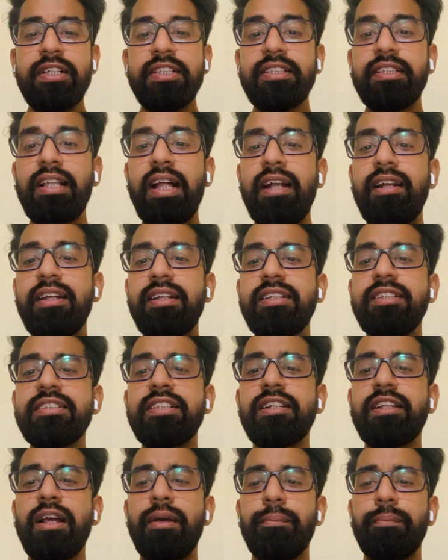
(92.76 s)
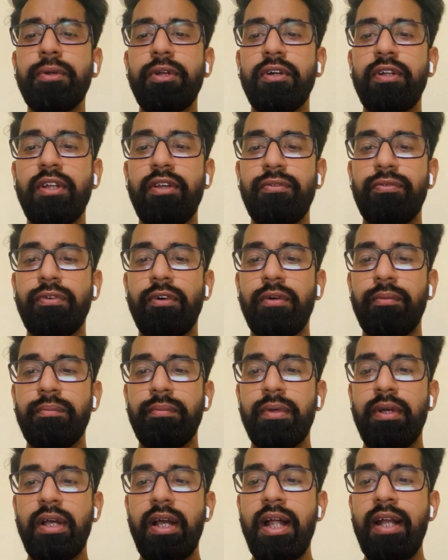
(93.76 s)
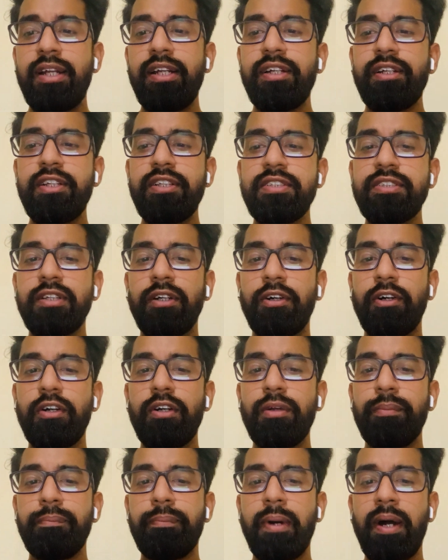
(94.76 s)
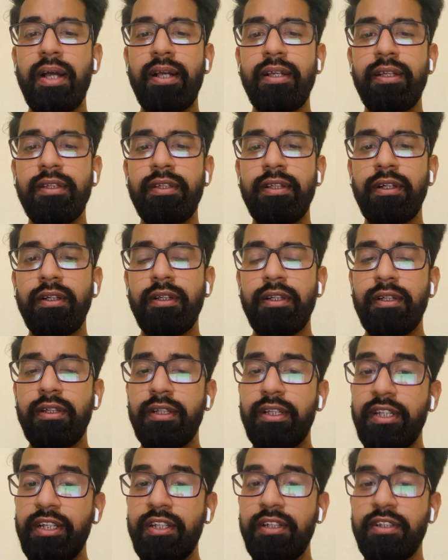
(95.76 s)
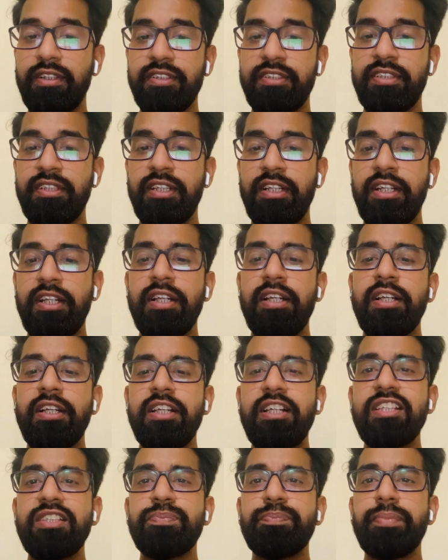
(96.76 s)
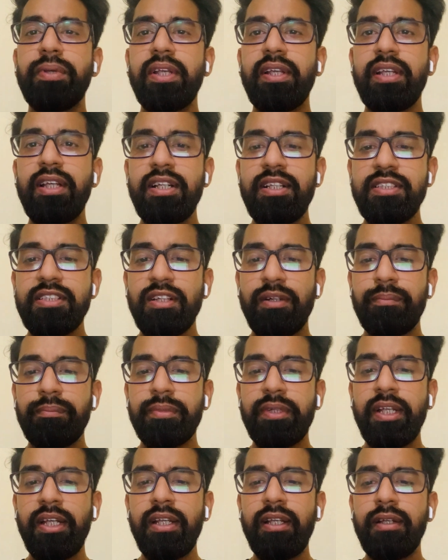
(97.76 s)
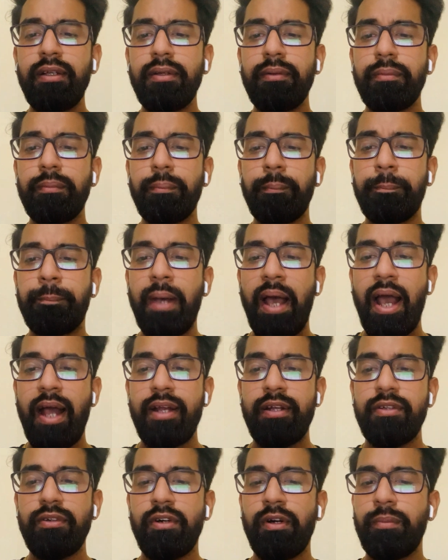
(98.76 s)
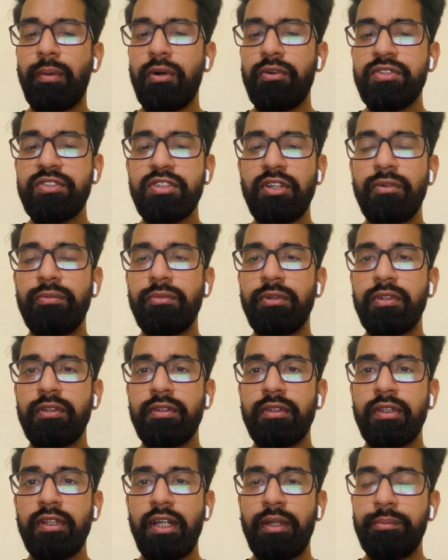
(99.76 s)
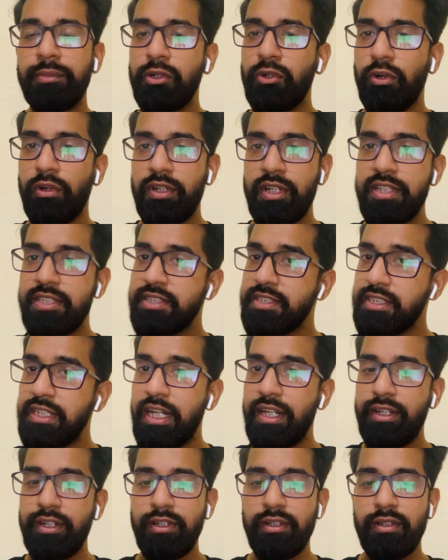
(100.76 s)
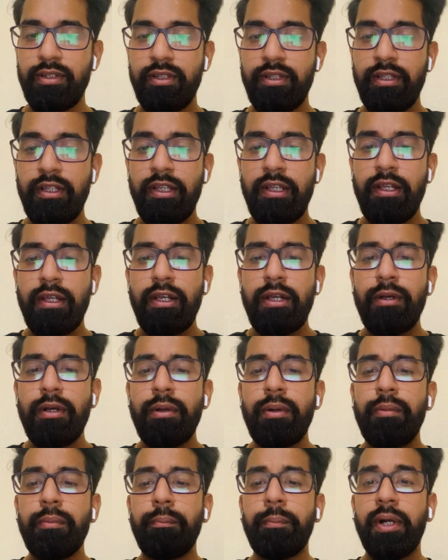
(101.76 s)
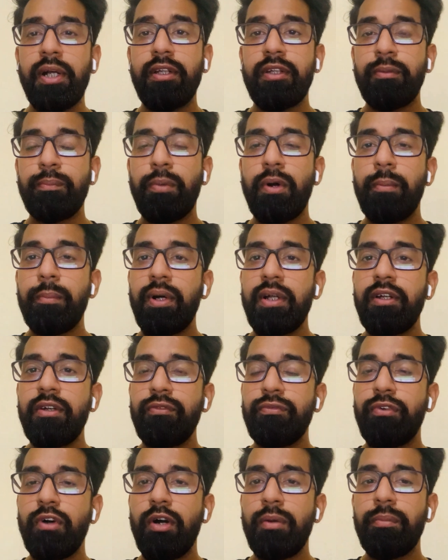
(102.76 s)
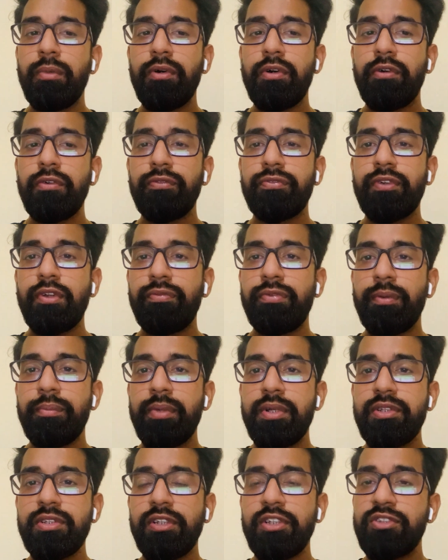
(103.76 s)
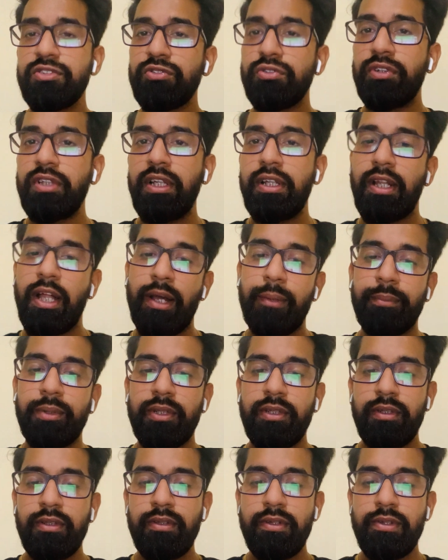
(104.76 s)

Slander is a temporary form and it is heard by the ears. Speaking something bad about someone can be called as slander, but the permanent form of defamation is only libel.